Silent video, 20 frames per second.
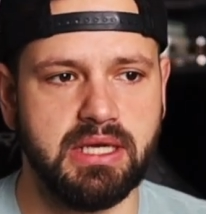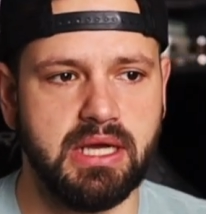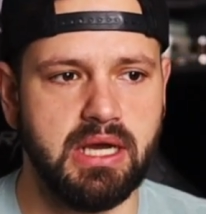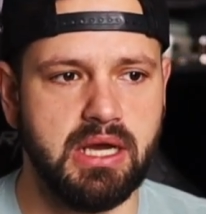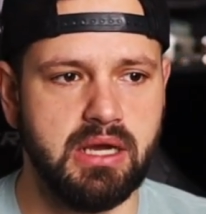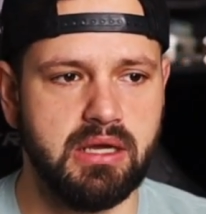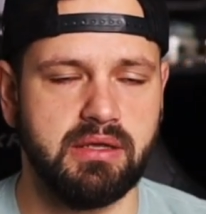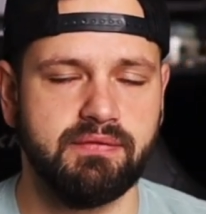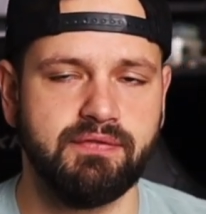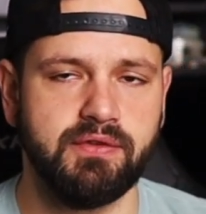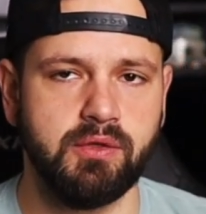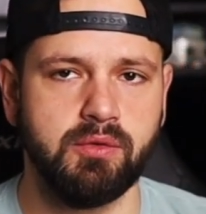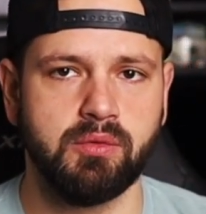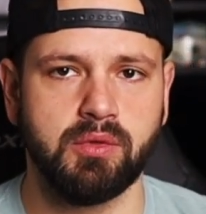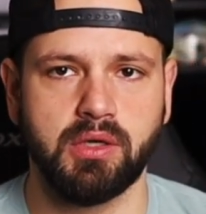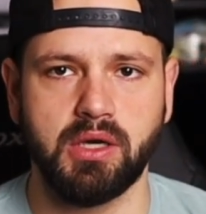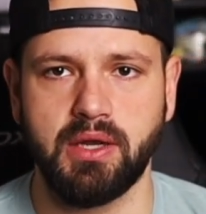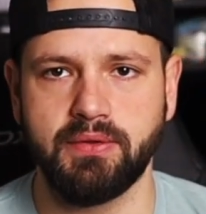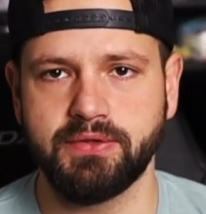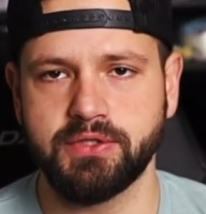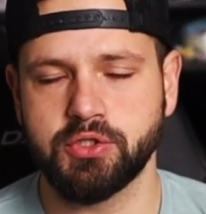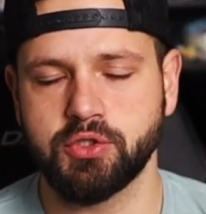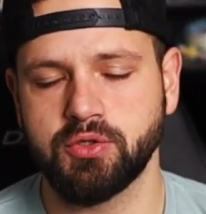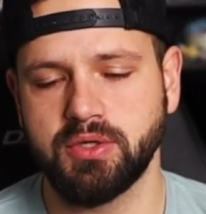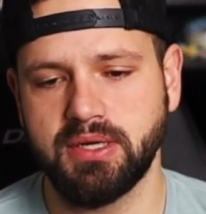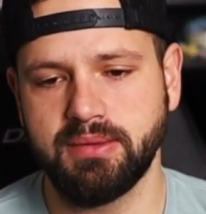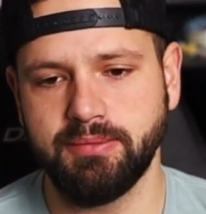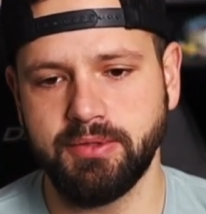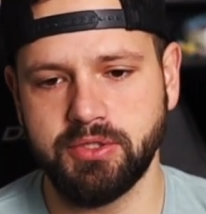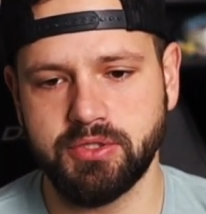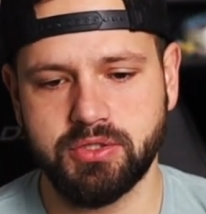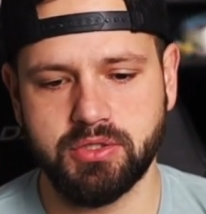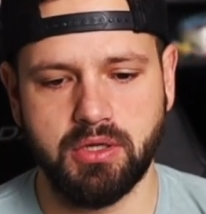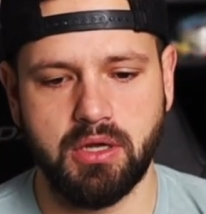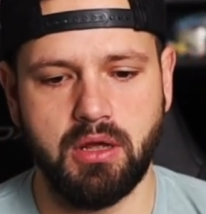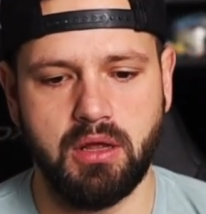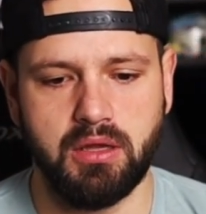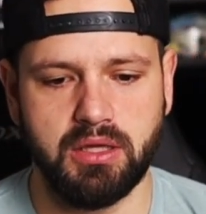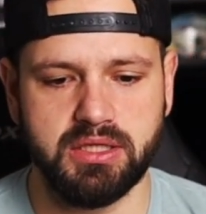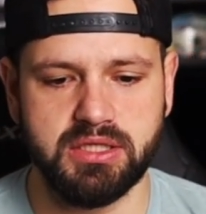If you were on the stream, you
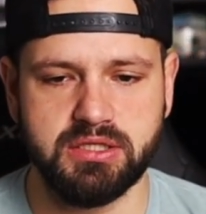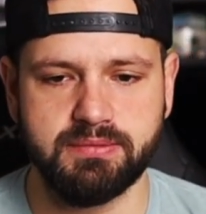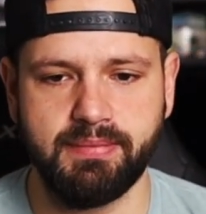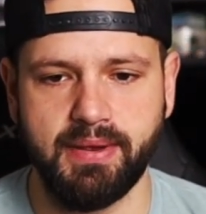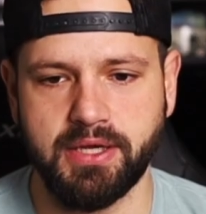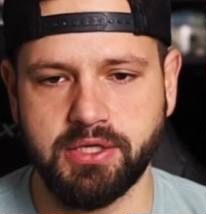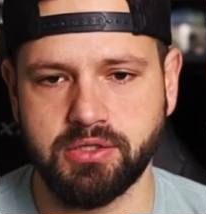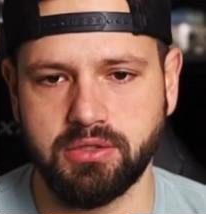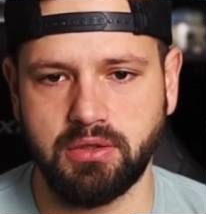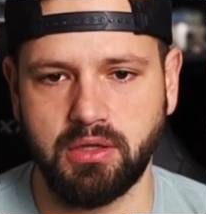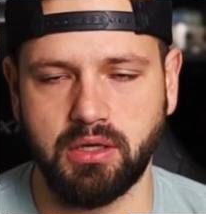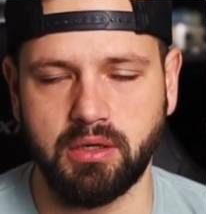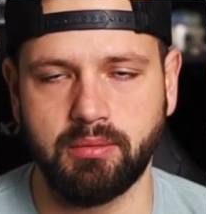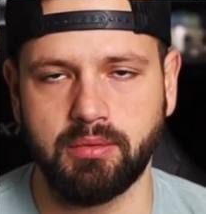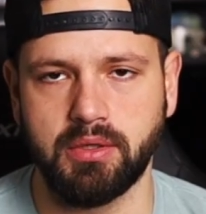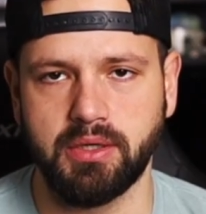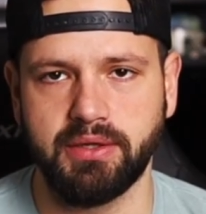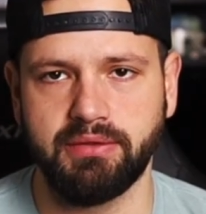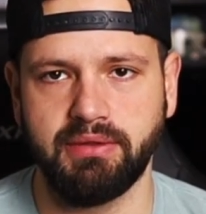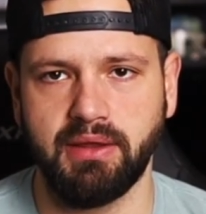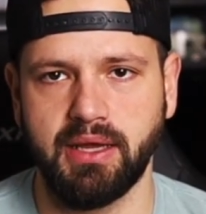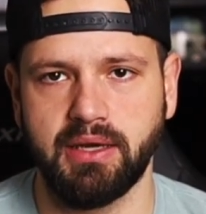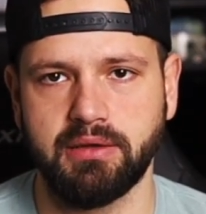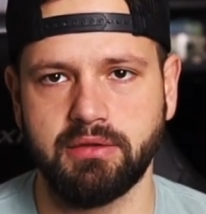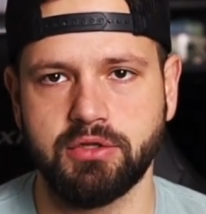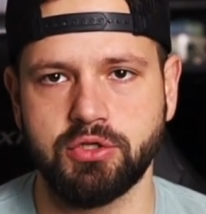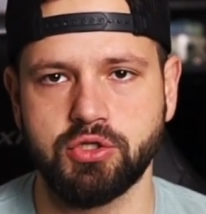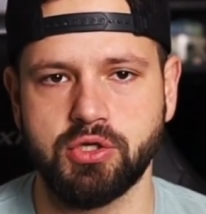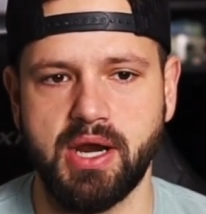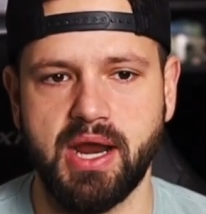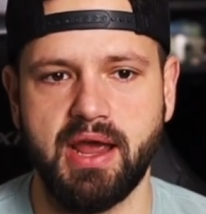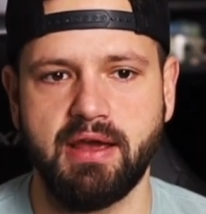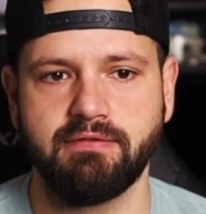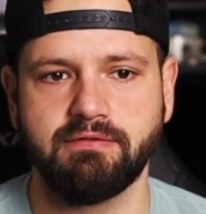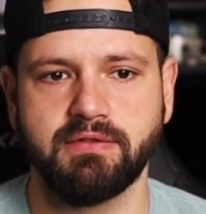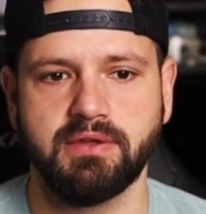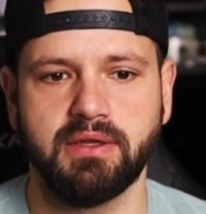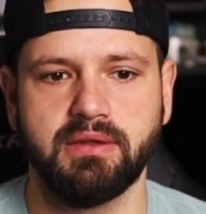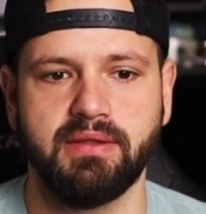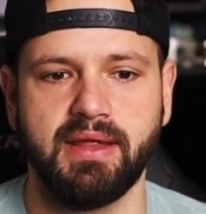saw a special Arbiter at the end of the draft.